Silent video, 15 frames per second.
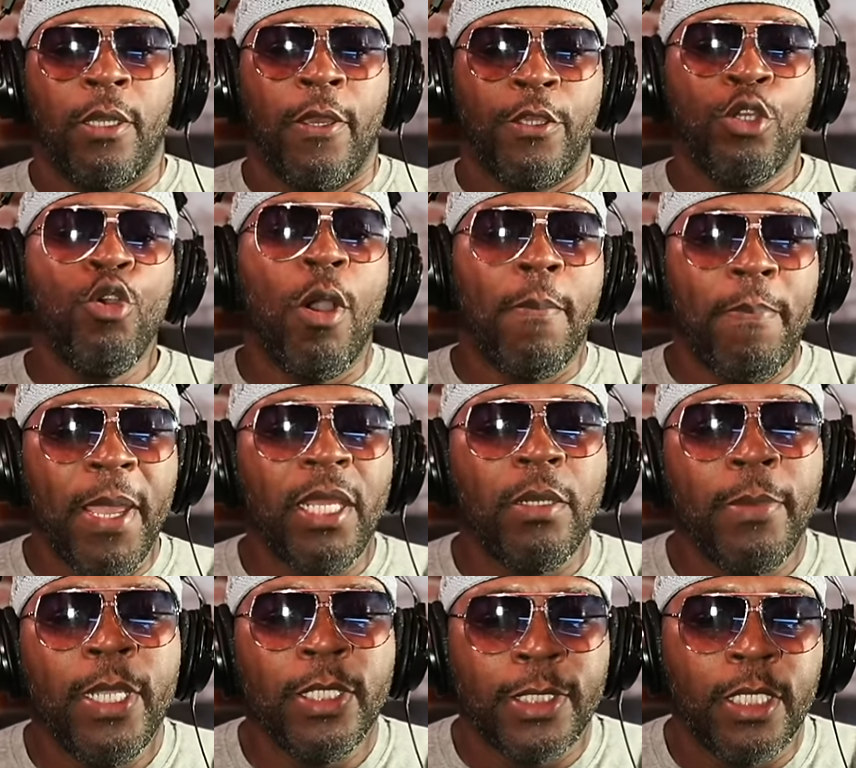You're a beta
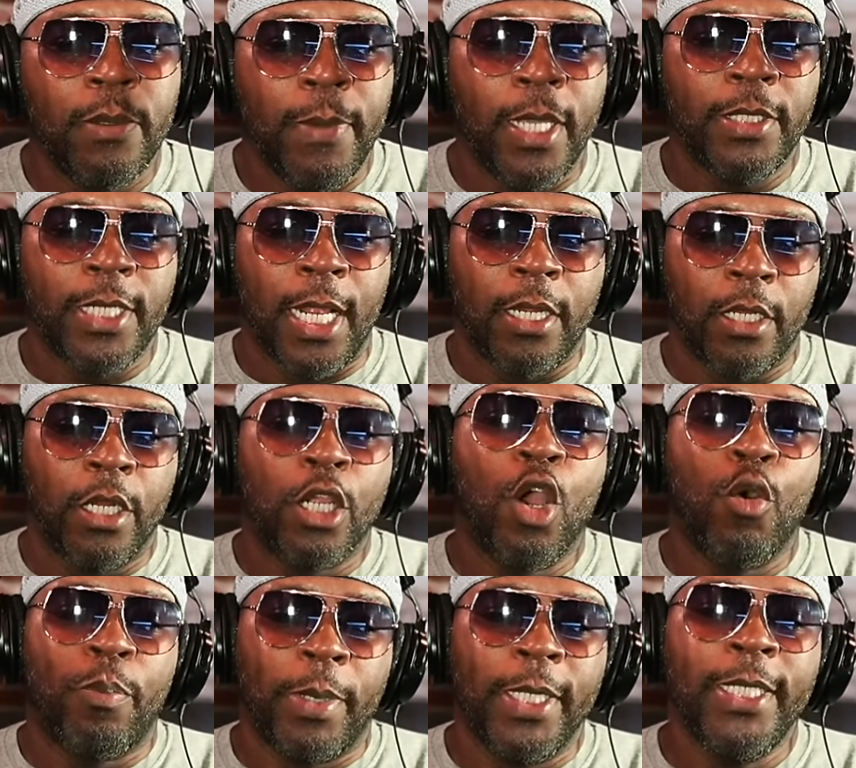male simp mangina to go
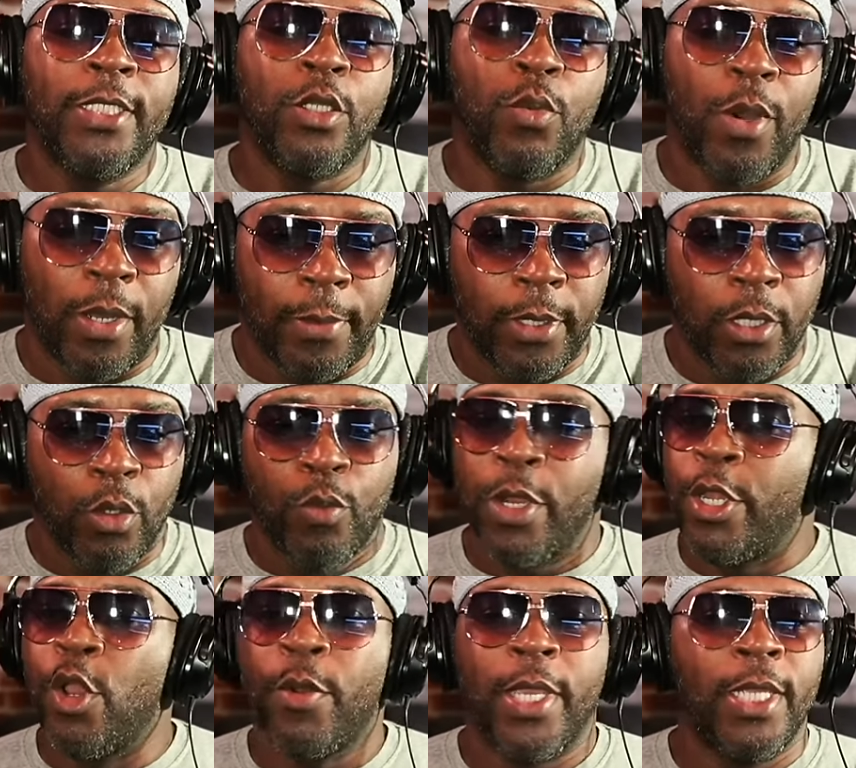please a woman with
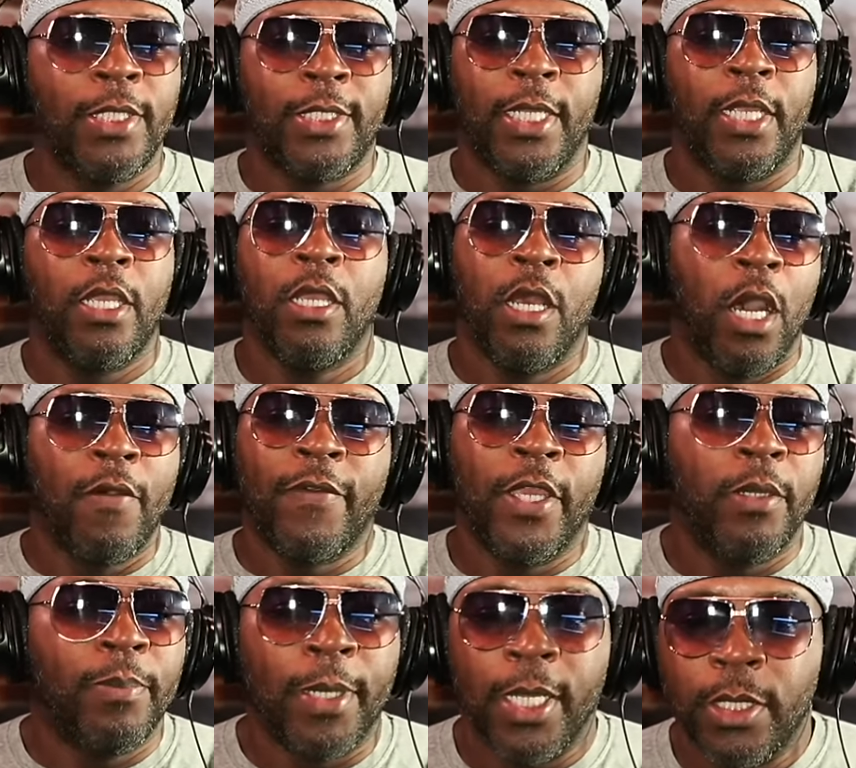no intent of
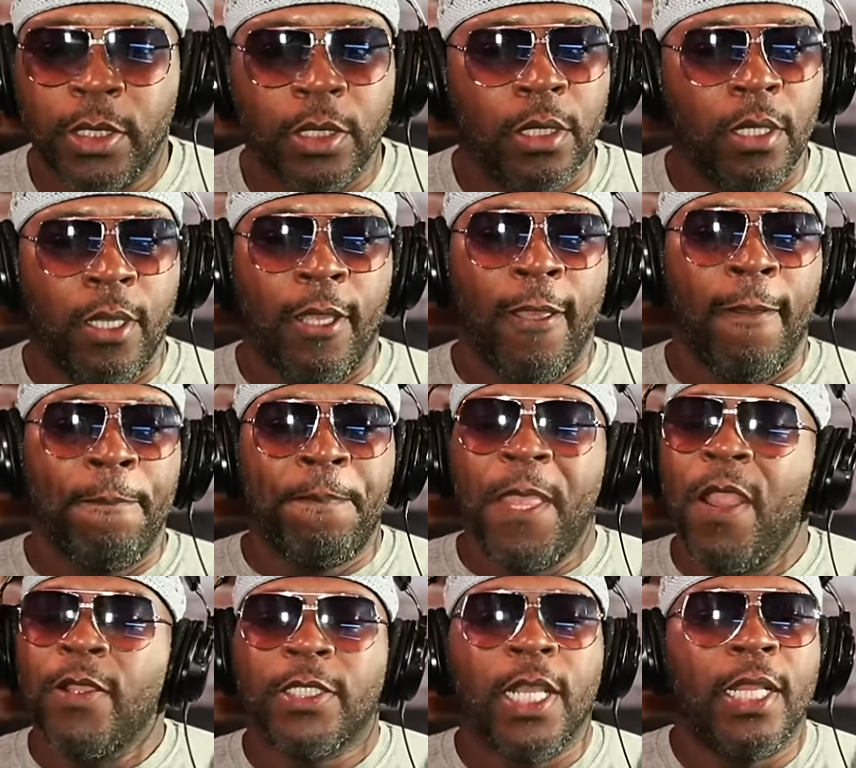getting pleasure.
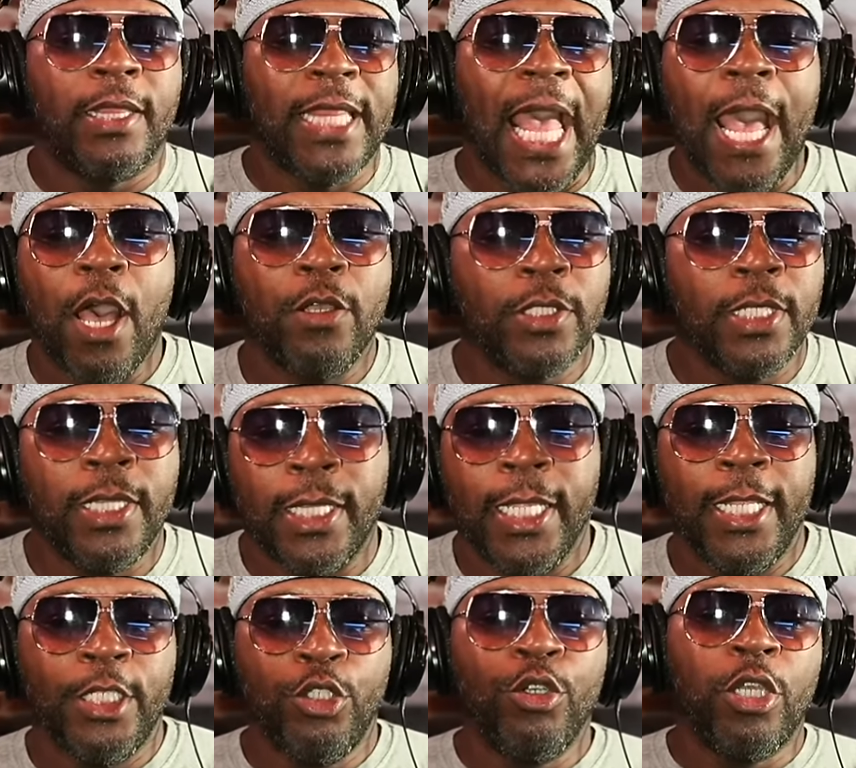There's a thousand
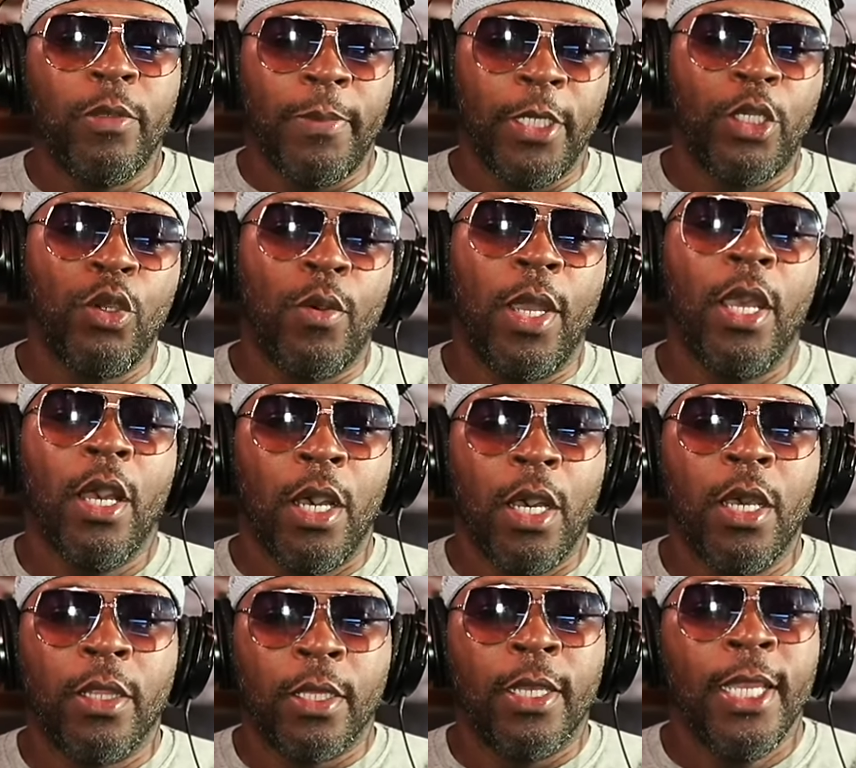things you could be doing
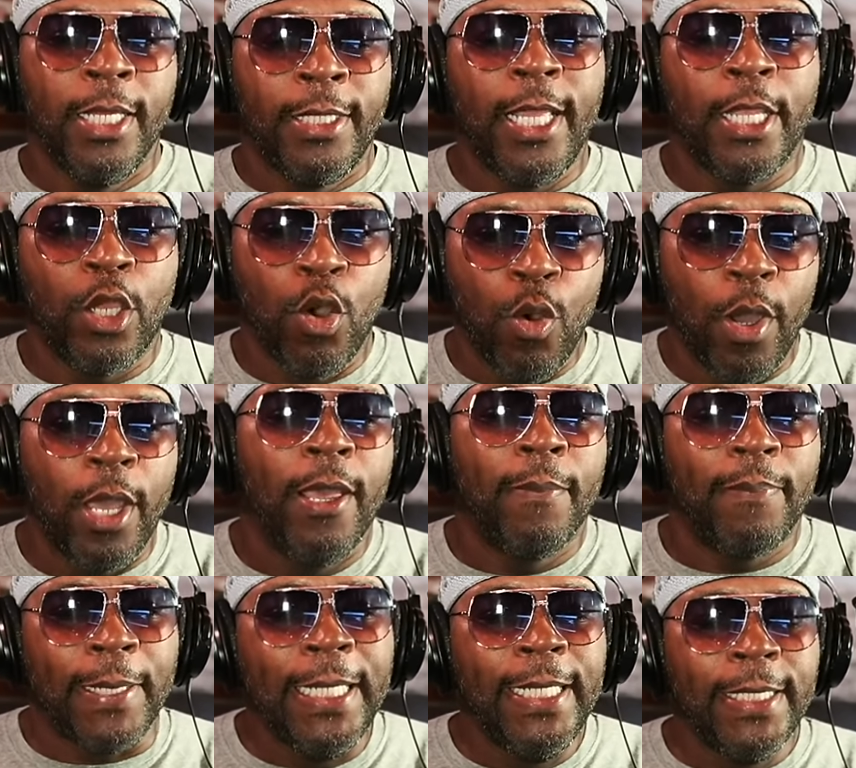other than going
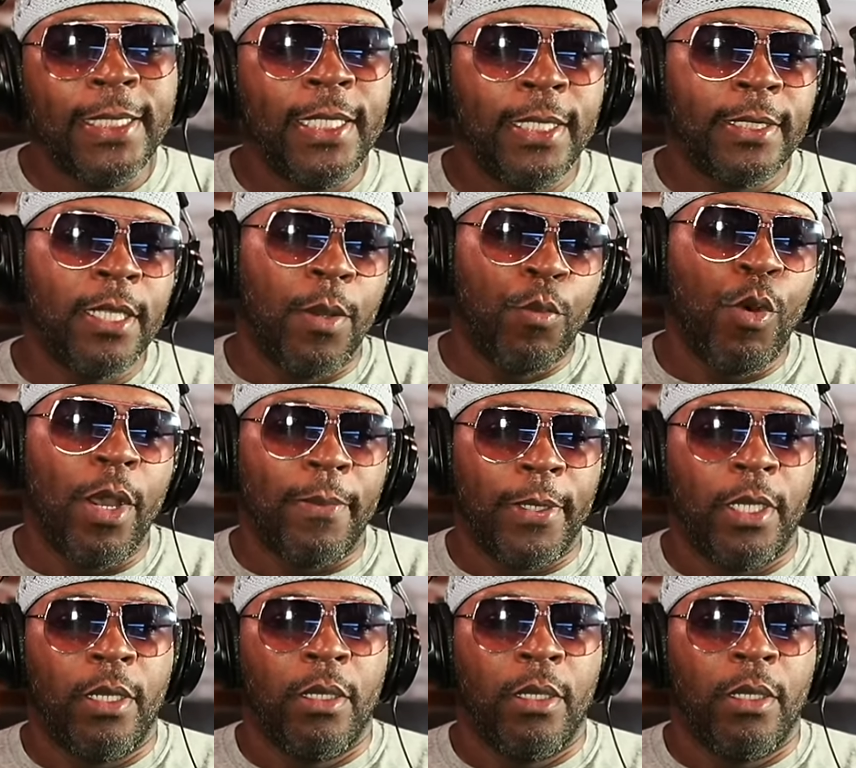pleasing some woman